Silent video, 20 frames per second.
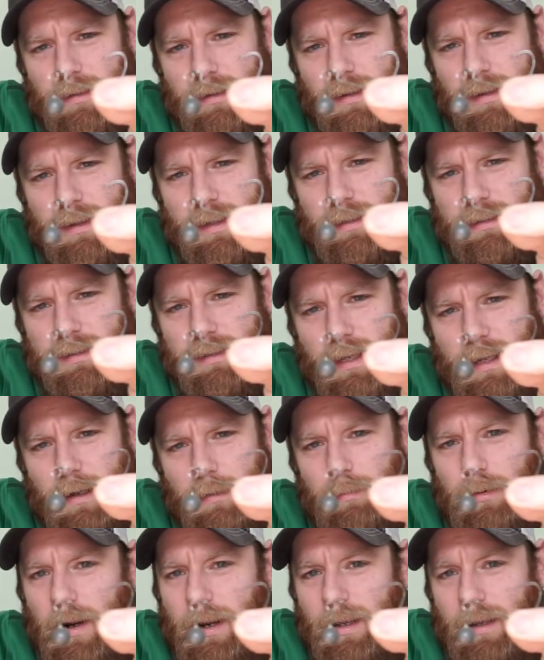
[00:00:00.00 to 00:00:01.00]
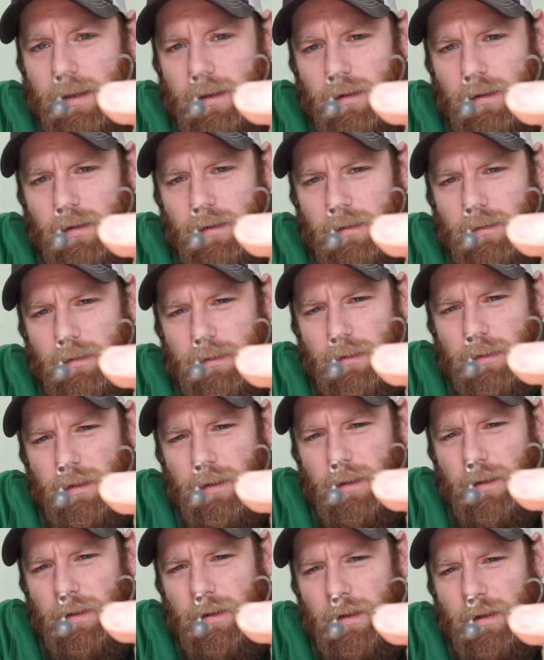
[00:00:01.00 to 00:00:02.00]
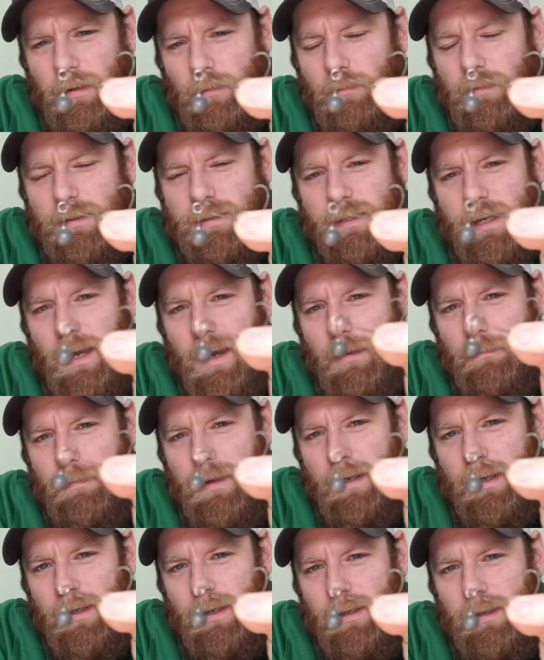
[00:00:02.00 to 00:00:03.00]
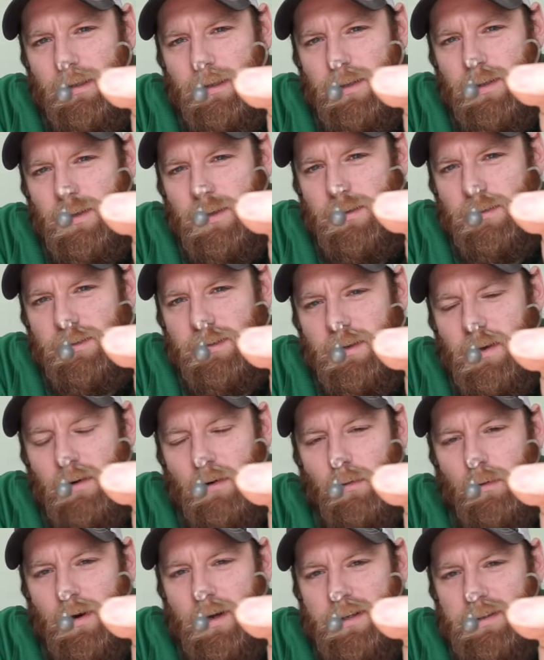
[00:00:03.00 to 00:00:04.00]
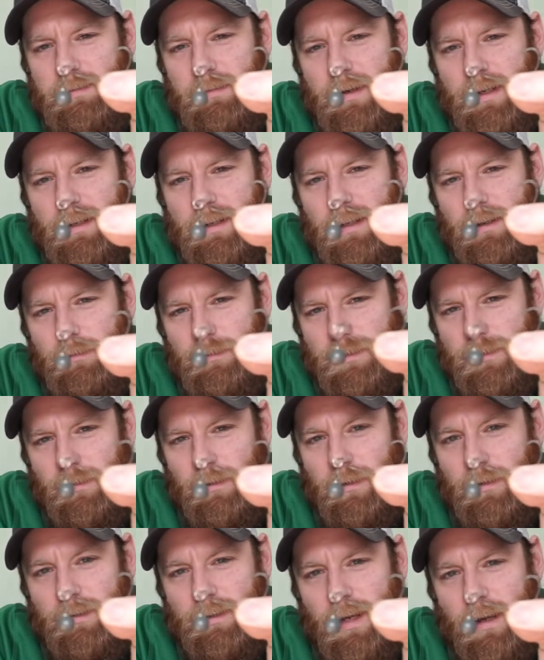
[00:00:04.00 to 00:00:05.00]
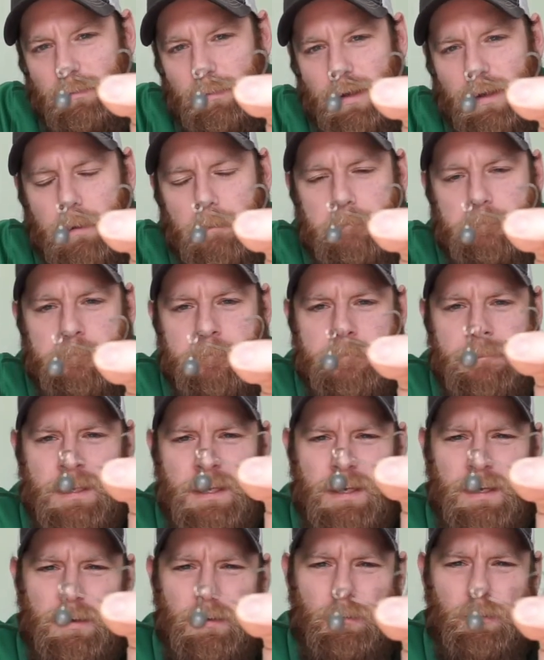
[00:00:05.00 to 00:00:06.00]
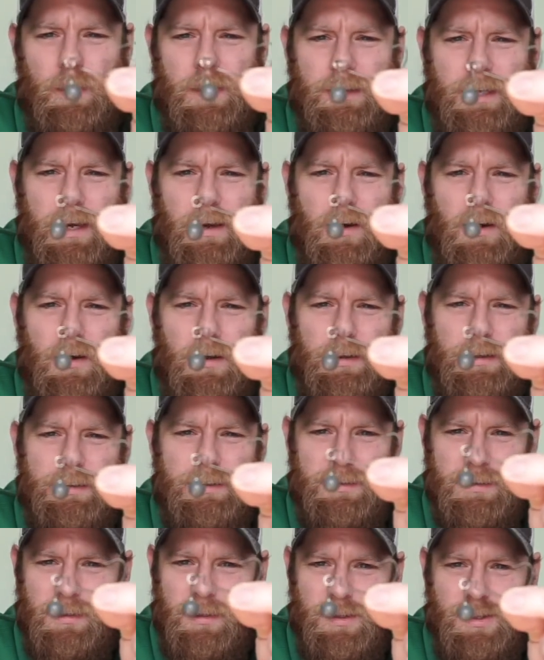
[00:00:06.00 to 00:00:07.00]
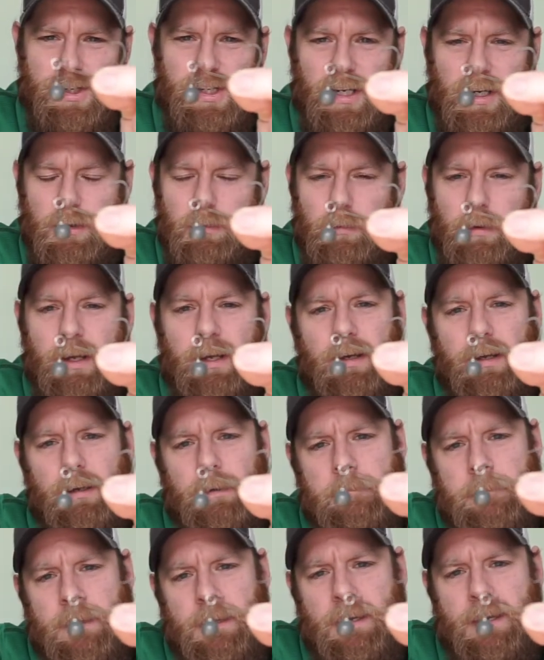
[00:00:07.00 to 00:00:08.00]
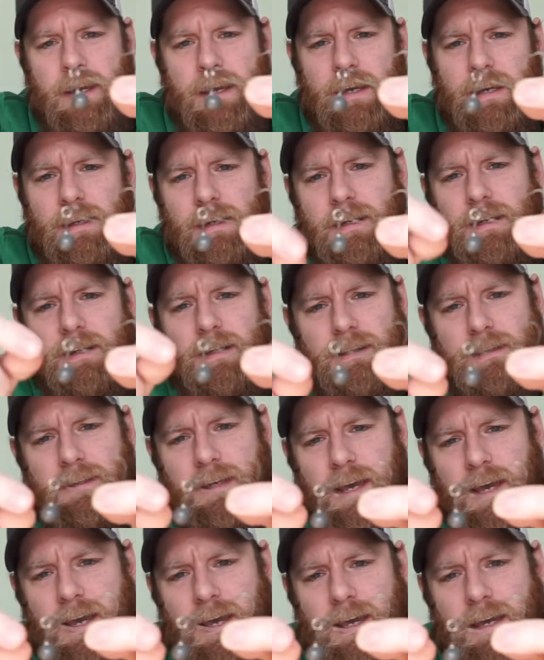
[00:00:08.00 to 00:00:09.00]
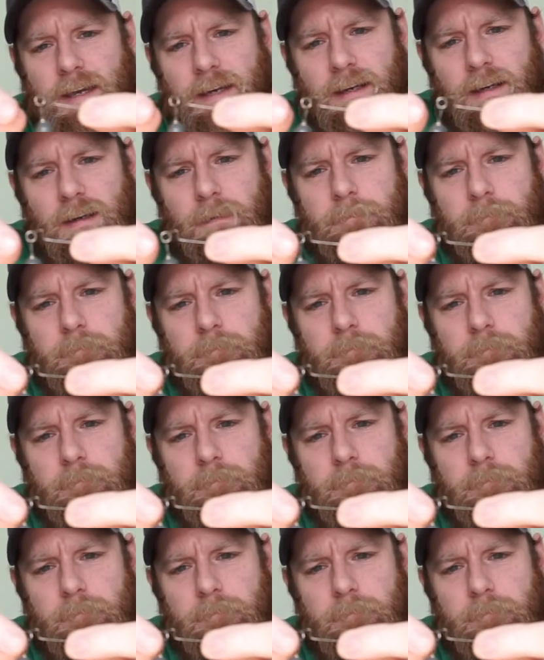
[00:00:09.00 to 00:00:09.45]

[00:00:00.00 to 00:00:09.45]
this setup right here. And I don't want to say how many years ago it was, but it was a long time ago. What they call this is a jika rig, and it is a